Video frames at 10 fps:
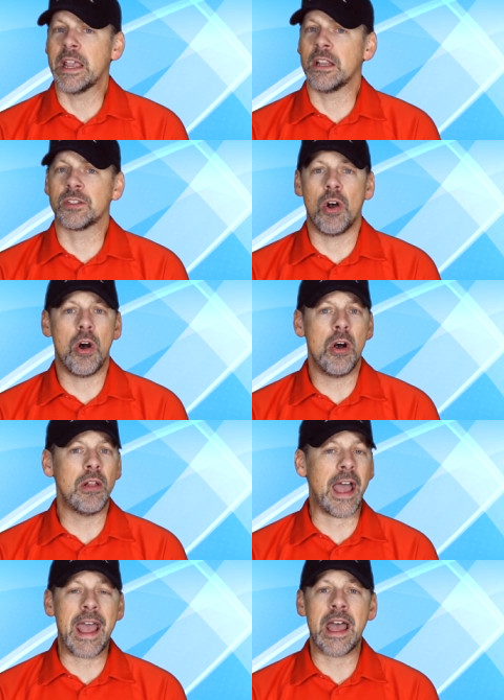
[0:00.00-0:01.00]
And it's
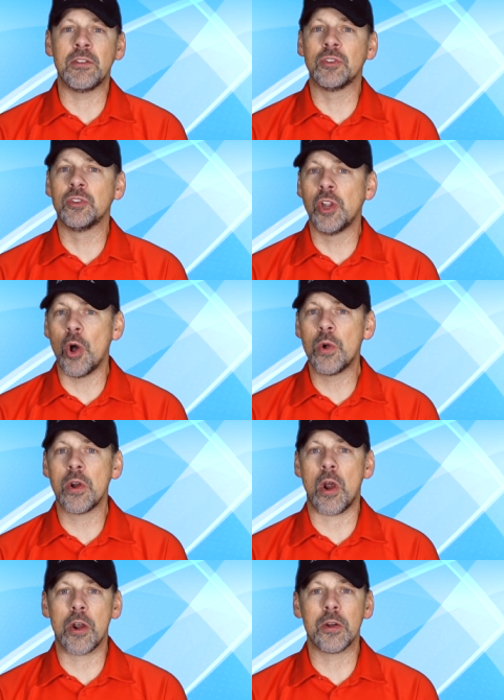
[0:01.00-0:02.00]
all at
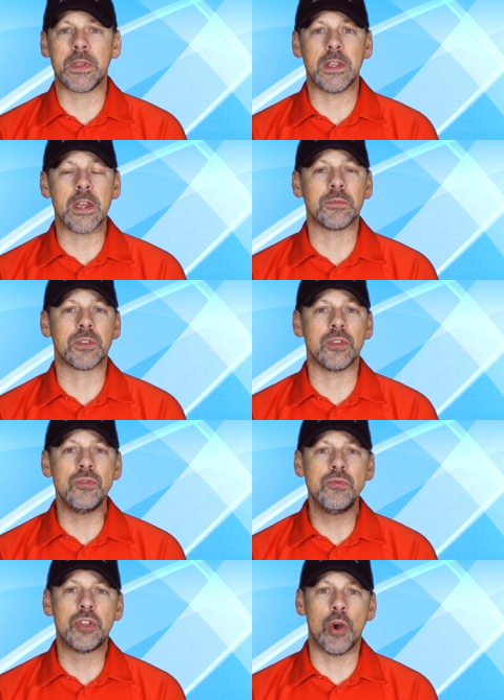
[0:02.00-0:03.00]
lower RPM, so
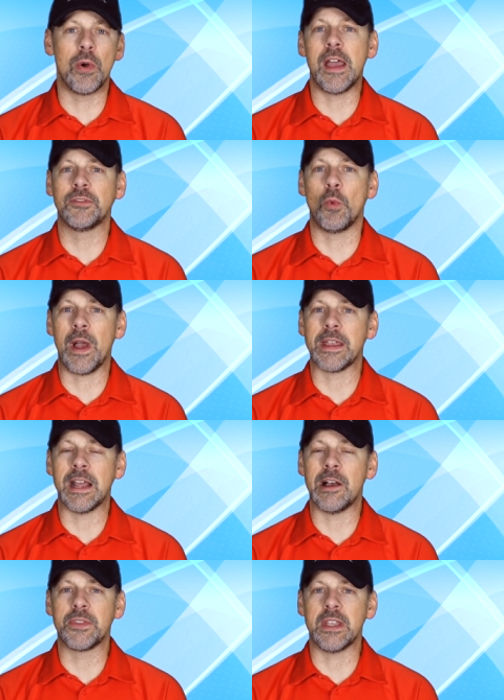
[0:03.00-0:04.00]
you don't have to wind
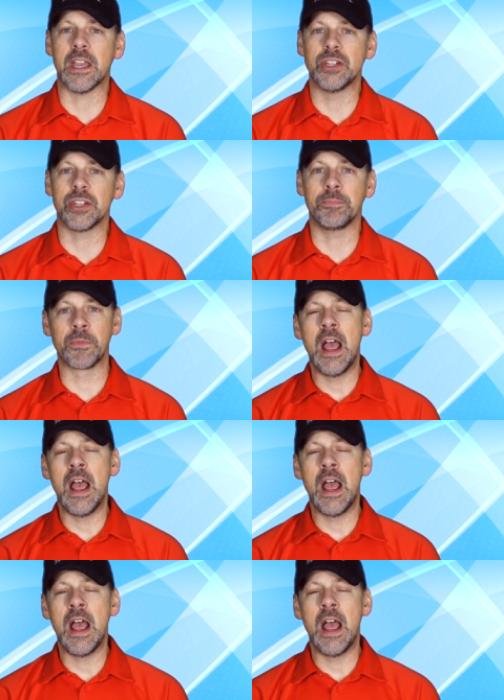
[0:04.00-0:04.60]
out the engine.